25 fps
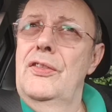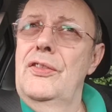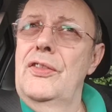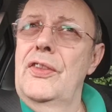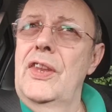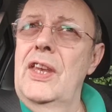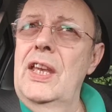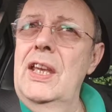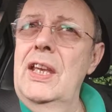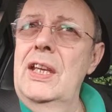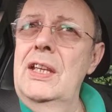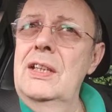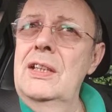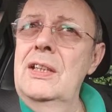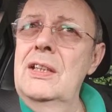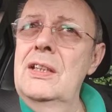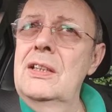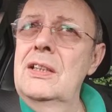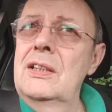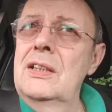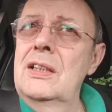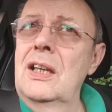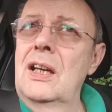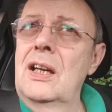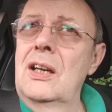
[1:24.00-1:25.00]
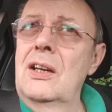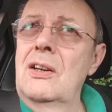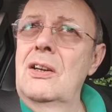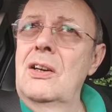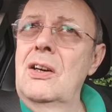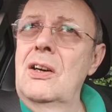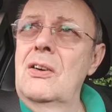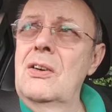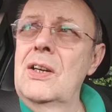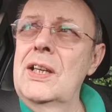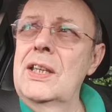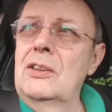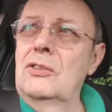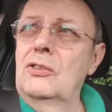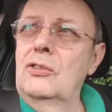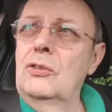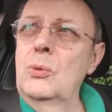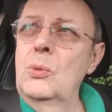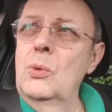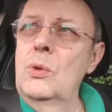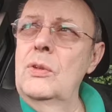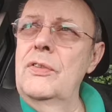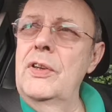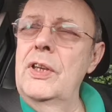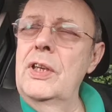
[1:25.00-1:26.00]
Then I
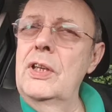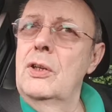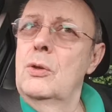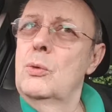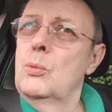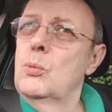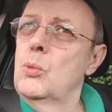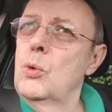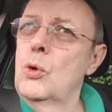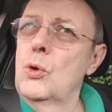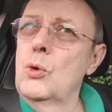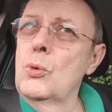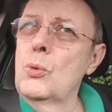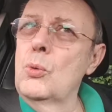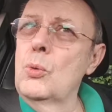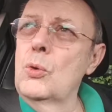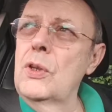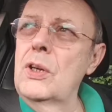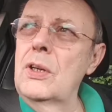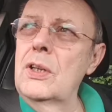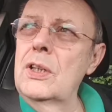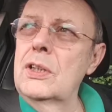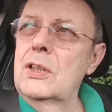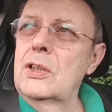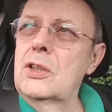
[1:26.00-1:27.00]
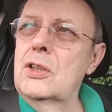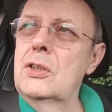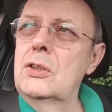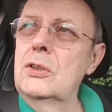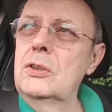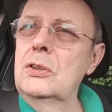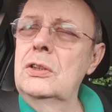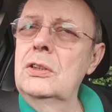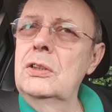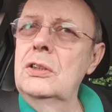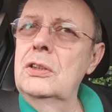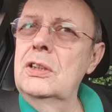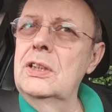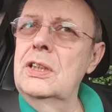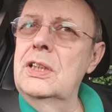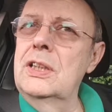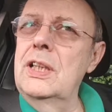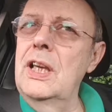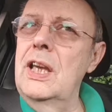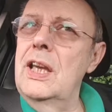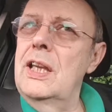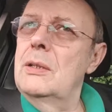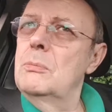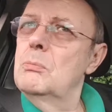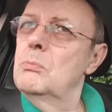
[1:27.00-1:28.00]
sort of hit a wall that I couldn't
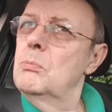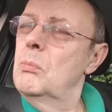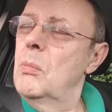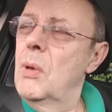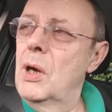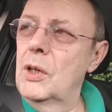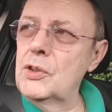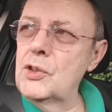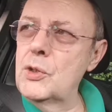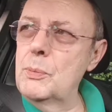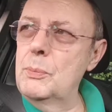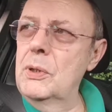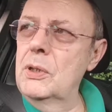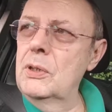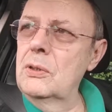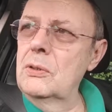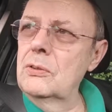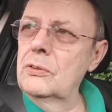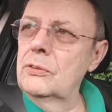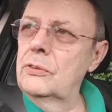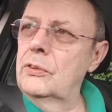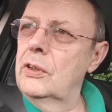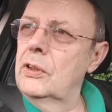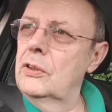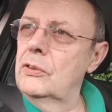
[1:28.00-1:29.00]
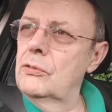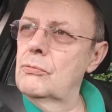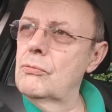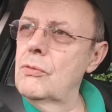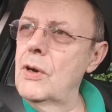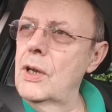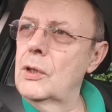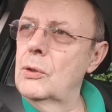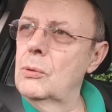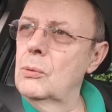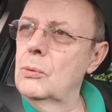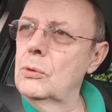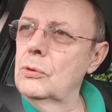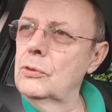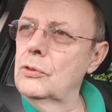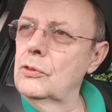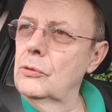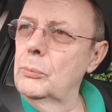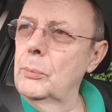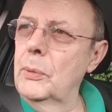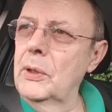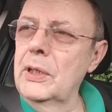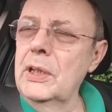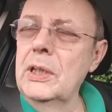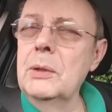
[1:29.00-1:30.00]
get much past his record
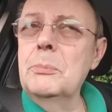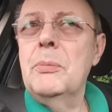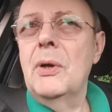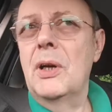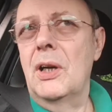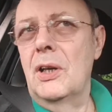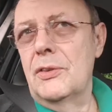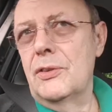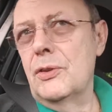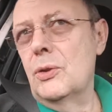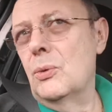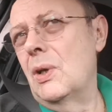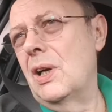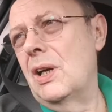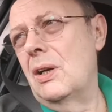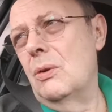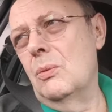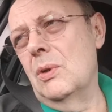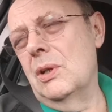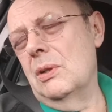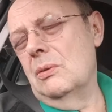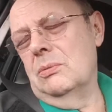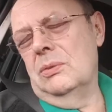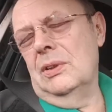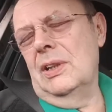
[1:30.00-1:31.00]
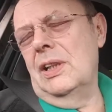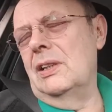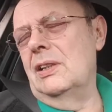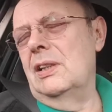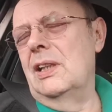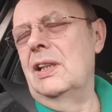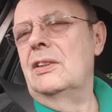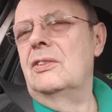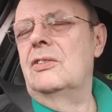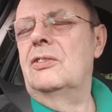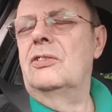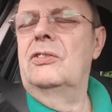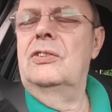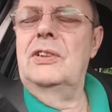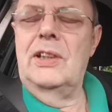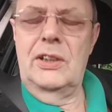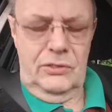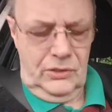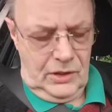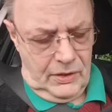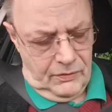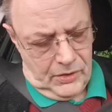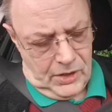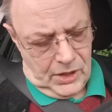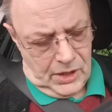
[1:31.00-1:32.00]
speed, but I thought, oh well, let, us let's, let's
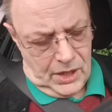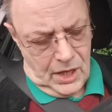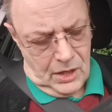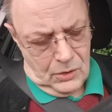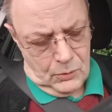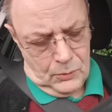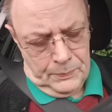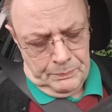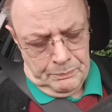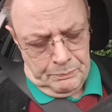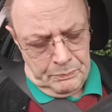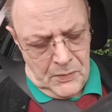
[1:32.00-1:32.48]
give it a go.